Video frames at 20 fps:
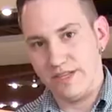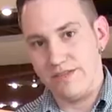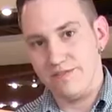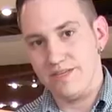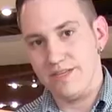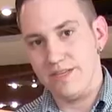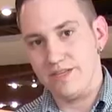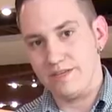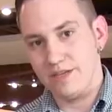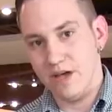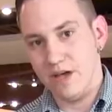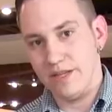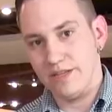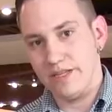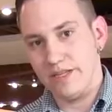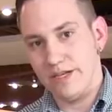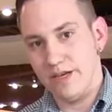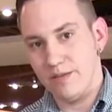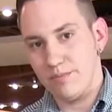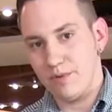leave this
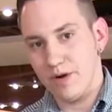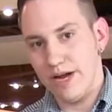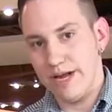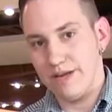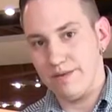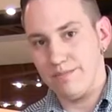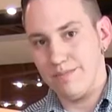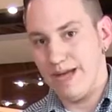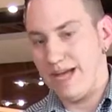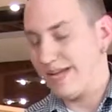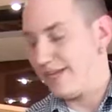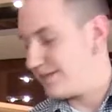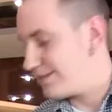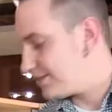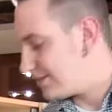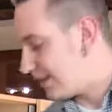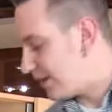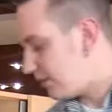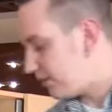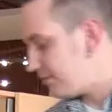on the upright by
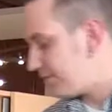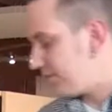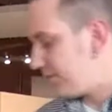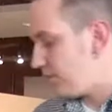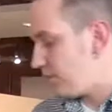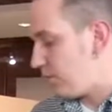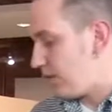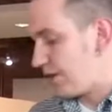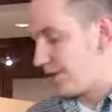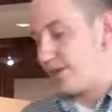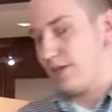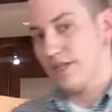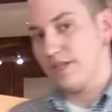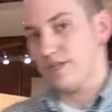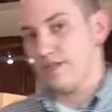itself while you